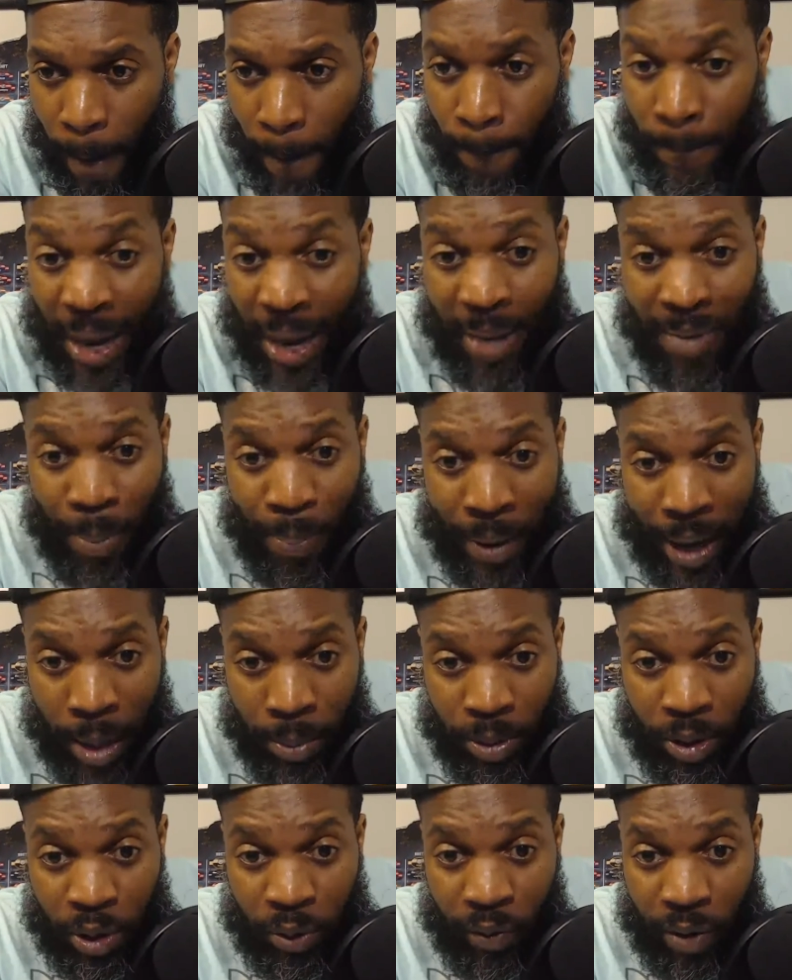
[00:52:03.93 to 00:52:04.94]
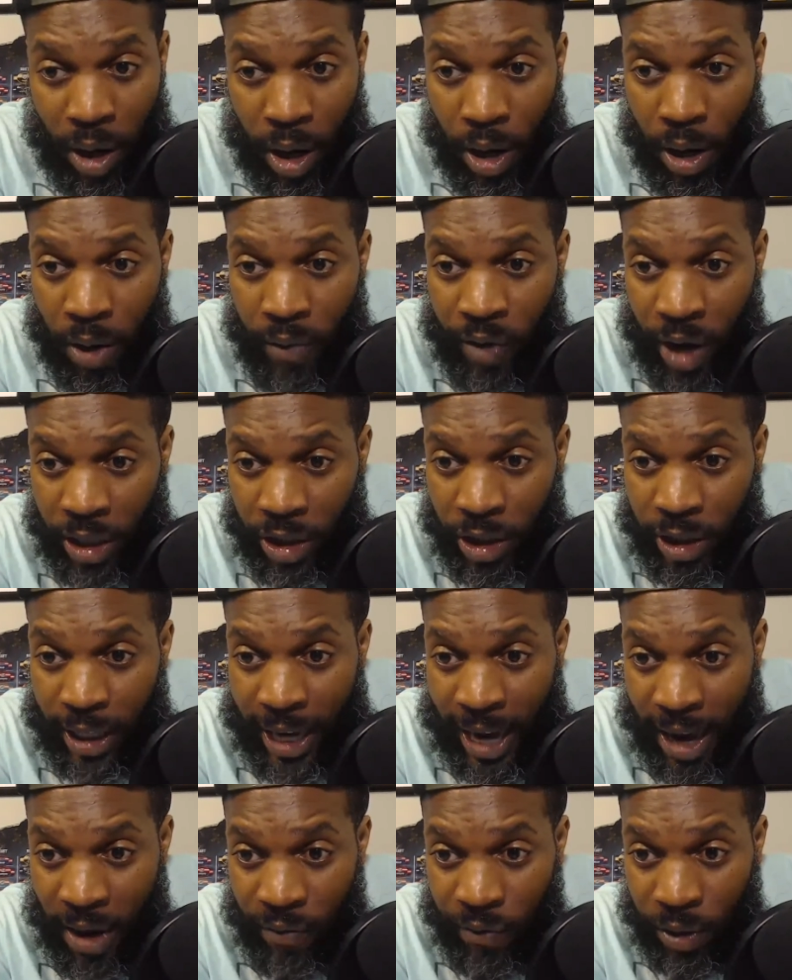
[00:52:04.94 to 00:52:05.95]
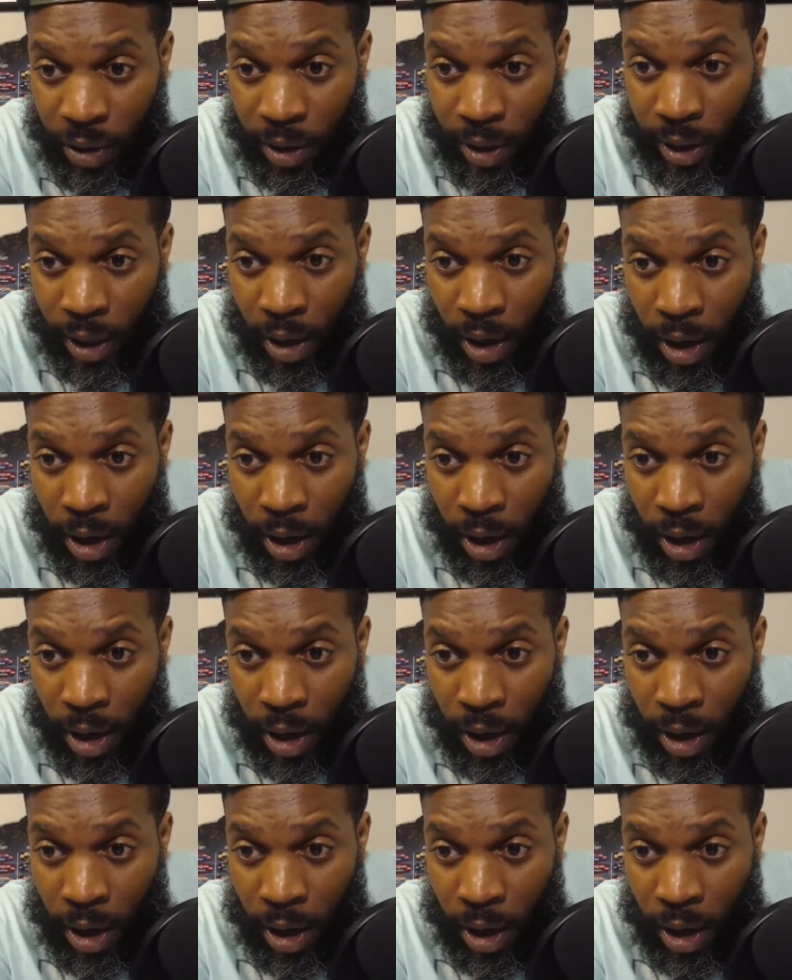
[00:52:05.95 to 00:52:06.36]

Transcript: Maybe Panthers versus Denver.